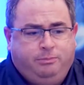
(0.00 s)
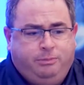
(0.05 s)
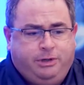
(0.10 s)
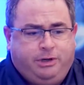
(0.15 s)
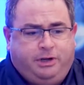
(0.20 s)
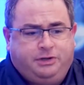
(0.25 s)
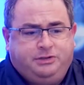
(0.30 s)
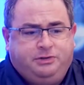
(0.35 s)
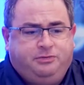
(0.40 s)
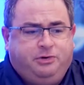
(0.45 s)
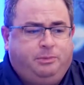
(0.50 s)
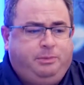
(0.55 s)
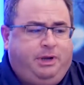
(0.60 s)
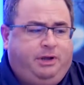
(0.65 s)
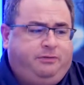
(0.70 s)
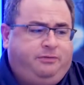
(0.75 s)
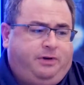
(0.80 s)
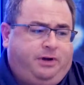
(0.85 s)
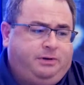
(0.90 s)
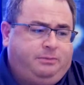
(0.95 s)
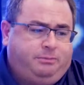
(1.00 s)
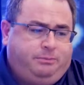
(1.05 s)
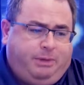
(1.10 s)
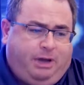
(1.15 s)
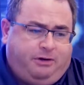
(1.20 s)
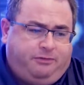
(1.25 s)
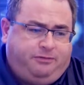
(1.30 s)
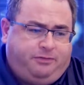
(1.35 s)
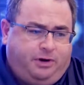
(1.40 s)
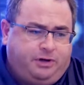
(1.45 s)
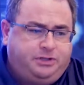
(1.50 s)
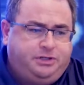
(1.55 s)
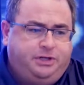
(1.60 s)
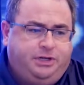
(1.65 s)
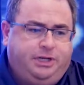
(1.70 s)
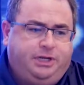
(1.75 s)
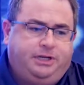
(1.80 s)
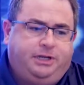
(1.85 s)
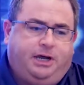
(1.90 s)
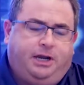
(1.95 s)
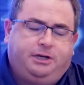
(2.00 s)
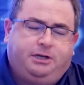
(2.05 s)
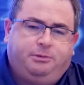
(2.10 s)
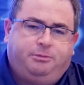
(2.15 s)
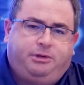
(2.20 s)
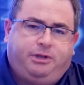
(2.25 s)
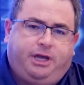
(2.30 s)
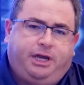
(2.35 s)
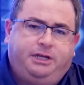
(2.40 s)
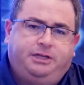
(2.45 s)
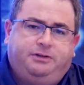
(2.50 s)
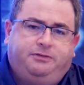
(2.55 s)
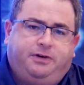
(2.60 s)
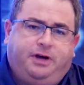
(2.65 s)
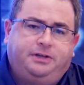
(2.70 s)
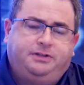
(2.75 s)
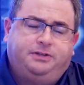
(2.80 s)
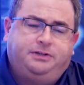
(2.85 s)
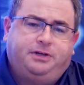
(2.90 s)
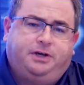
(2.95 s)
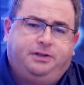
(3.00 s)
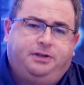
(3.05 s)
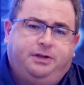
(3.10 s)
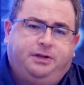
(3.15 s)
but also from malfunctioning and non-compliant devices on the